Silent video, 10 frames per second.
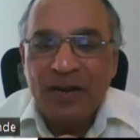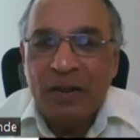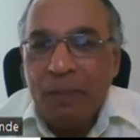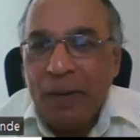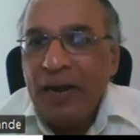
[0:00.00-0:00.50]

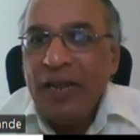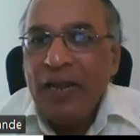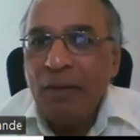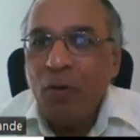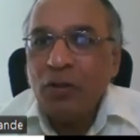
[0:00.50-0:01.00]

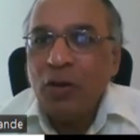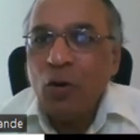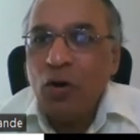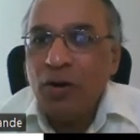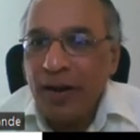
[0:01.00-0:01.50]
Depending upon the
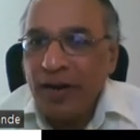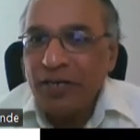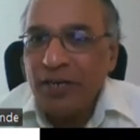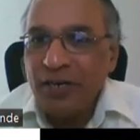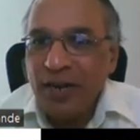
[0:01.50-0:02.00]

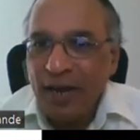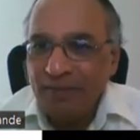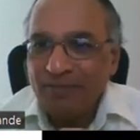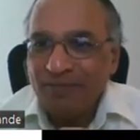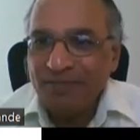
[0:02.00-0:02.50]
contraction
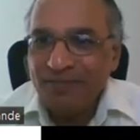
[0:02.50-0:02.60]
time